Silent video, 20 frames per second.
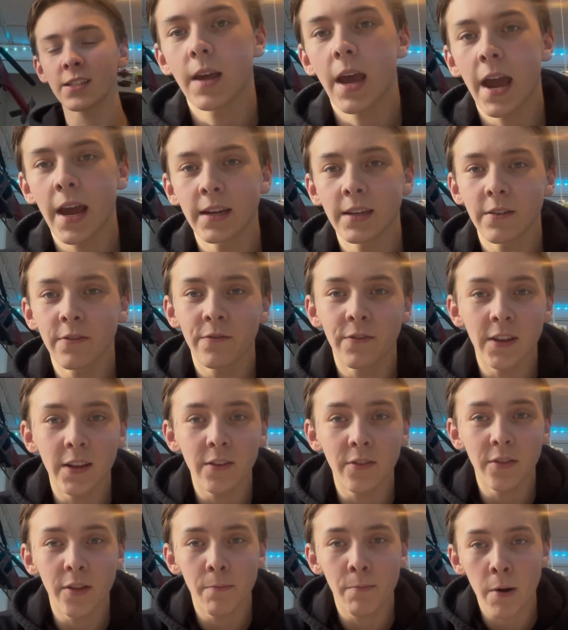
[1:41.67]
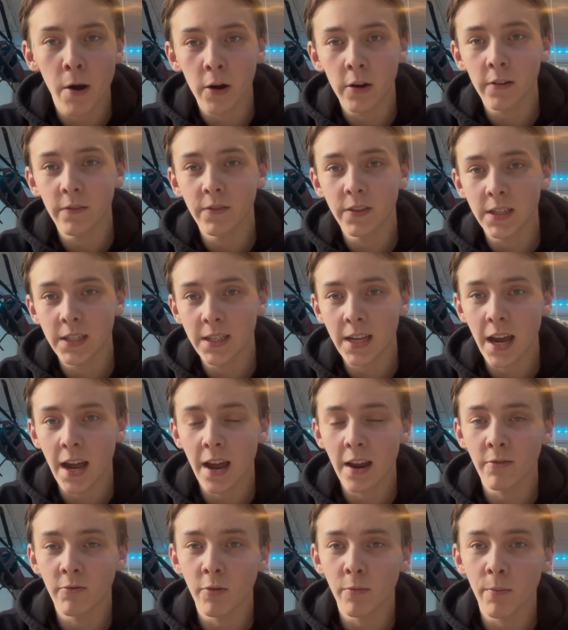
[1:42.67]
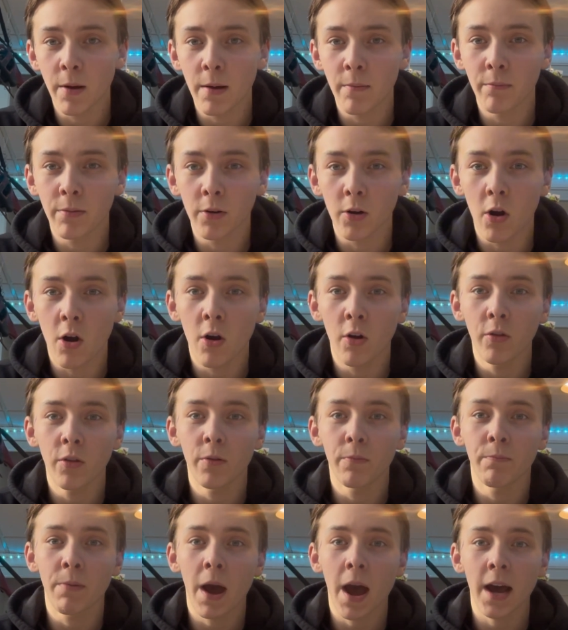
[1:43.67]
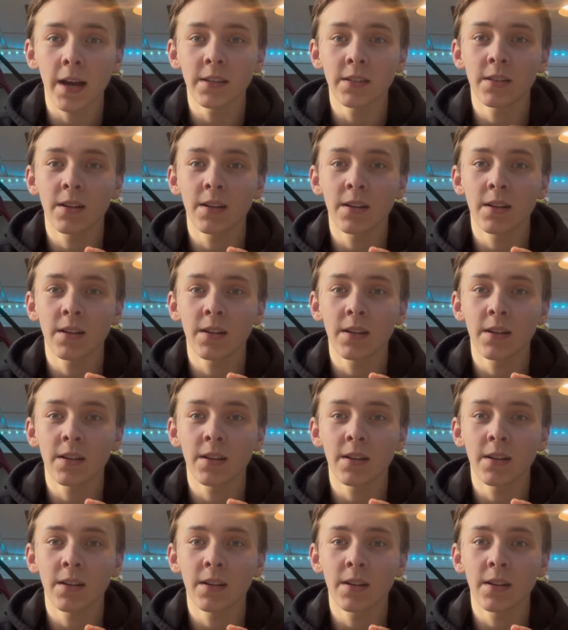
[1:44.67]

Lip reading: And to feel the part of the set and remember all the past